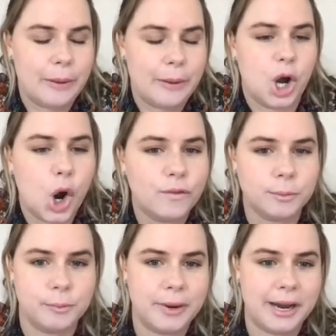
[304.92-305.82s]
I would
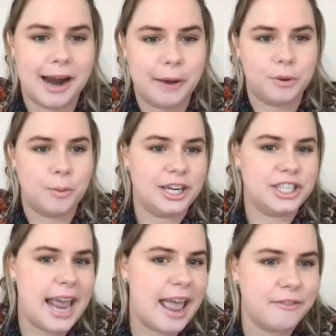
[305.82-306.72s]
over prepare. I would
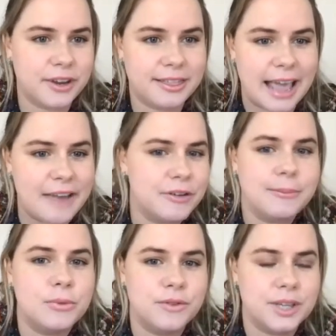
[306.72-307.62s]
watch
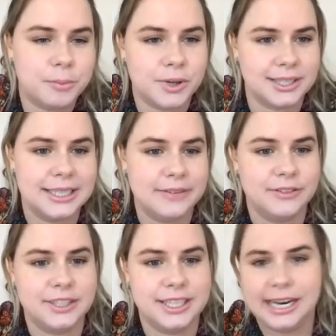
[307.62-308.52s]
every movie the person had
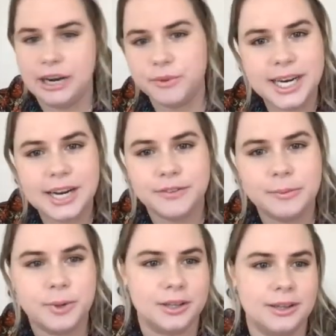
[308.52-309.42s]
ever done. I'd read
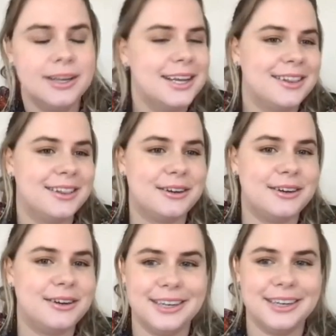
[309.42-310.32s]
every book.
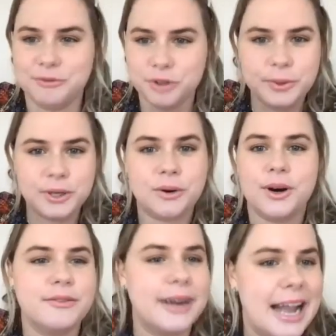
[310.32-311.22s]
Rupi
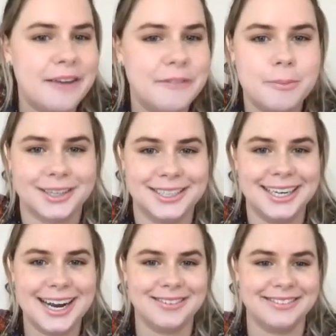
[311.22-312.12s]
Kaur read every book
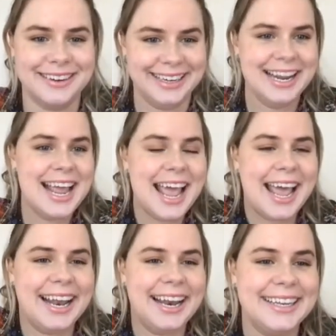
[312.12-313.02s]
she had ever written.
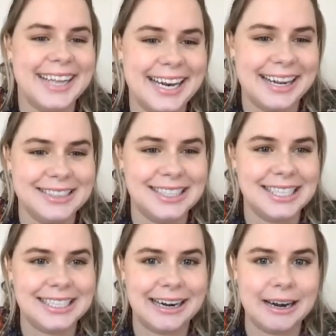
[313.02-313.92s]
And then I would
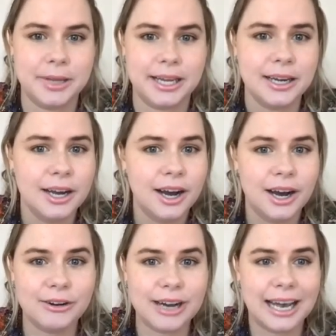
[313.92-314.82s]
sit down and I'd be like,
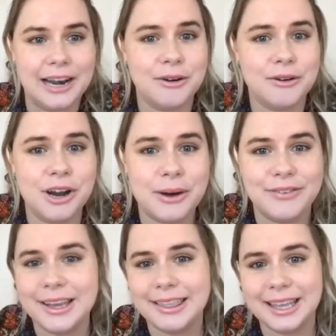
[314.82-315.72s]
oh God, I don't know
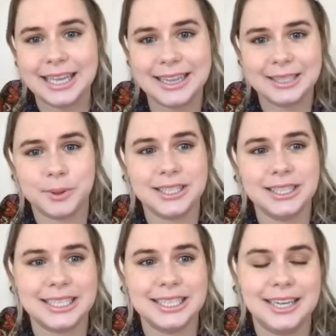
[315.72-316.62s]
everything that this
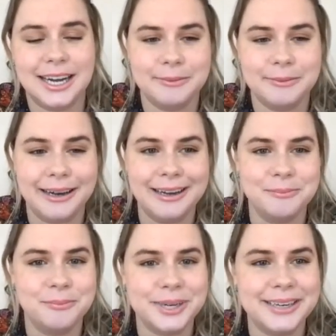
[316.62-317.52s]
person's going to talk about.
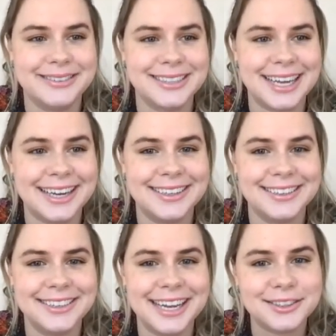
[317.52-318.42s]
And Brie was like,
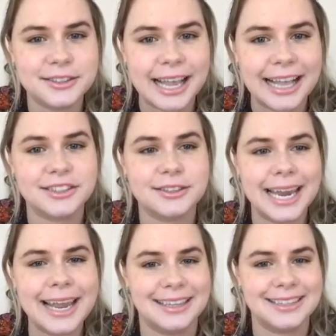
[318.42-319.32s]
it's
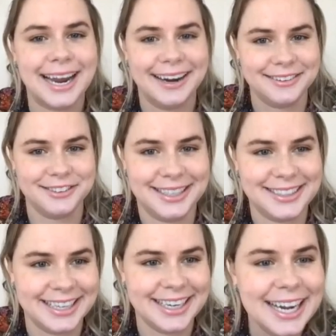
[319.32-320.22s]
in the title,
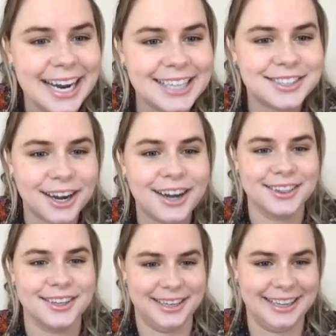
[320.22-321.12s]
Jessie. It's
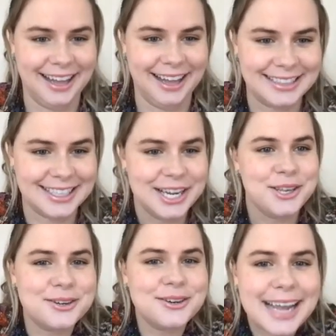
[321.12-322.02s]
called Learning Lots.
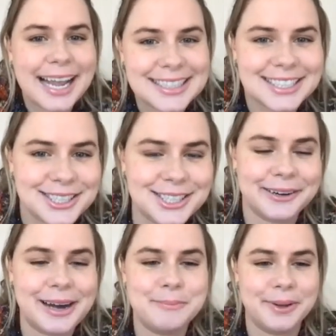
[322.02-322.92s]
You get to
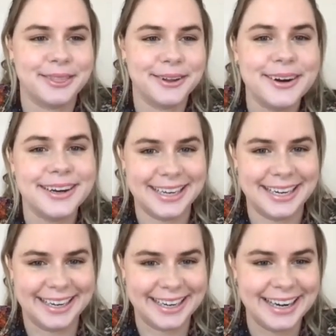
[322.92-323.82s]
show up and learn
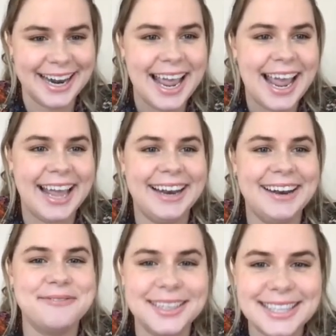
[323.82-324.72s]
here.
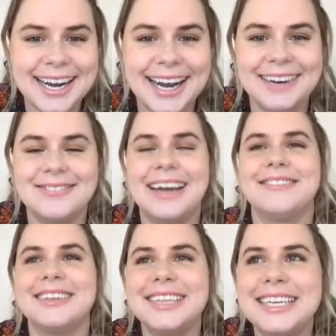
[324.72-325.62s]
And once I kind of
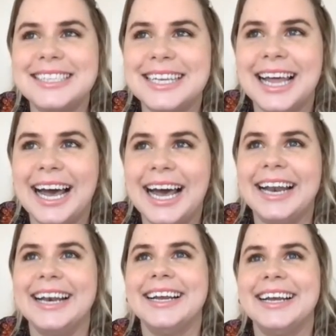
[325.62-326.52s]
like released
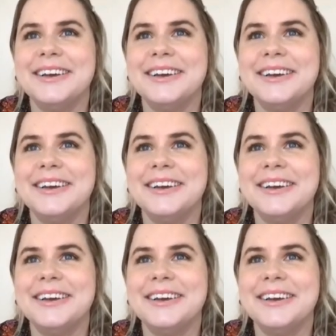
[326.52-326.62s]
that